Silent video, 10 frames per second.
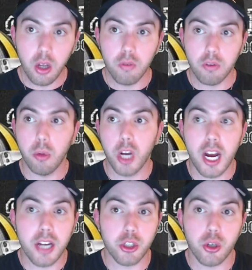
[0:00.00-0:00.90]
from what
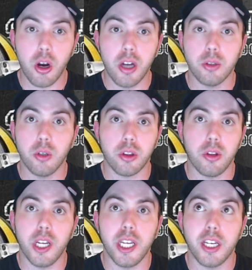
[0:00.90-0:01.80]
I saw, it looked
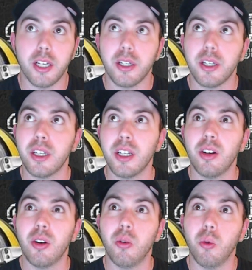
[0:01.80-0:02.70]
like
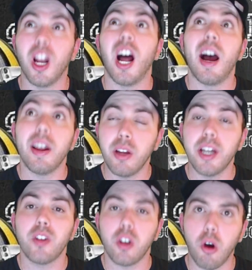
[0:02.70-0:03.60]
what I
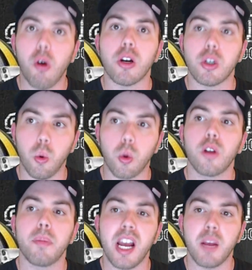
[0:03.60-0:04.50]
like to call a
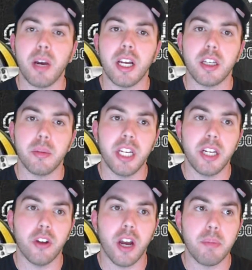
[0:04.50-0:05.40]
quarterback by
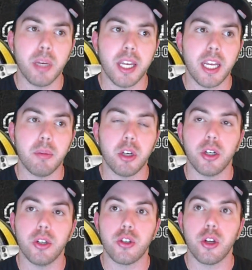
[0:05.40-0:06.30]
committee type of game
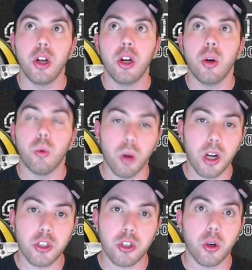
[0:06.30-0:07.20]
because
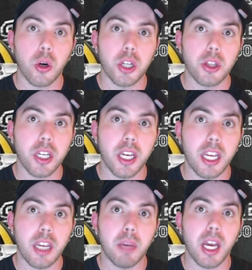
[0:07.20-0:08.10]
Russ started the
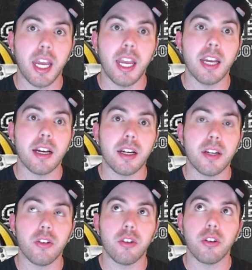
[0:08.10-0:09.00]
game
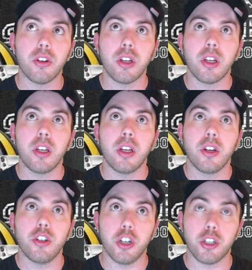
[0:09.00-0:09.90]
and
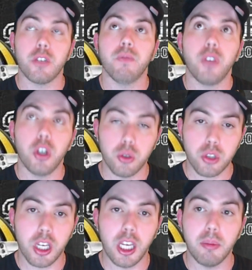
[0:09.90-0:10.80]
Justin
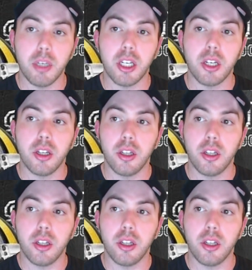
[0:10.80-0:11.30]
Fields came in